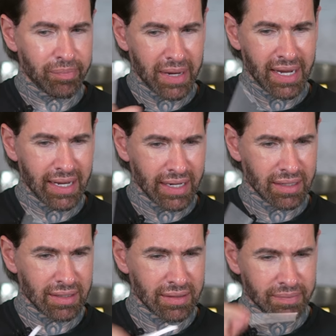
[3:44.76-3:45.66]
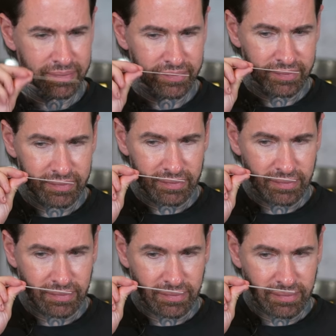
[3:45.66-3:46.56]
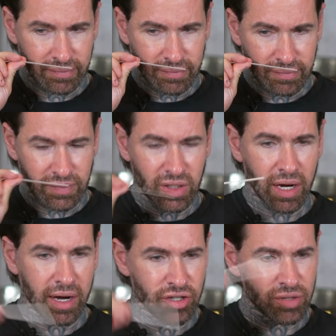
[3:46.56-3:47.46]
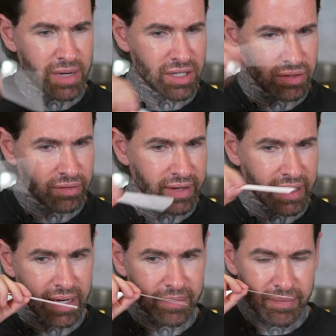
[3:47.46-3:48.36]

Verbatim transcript: appealing oh. dihydromyrcenol thing in it.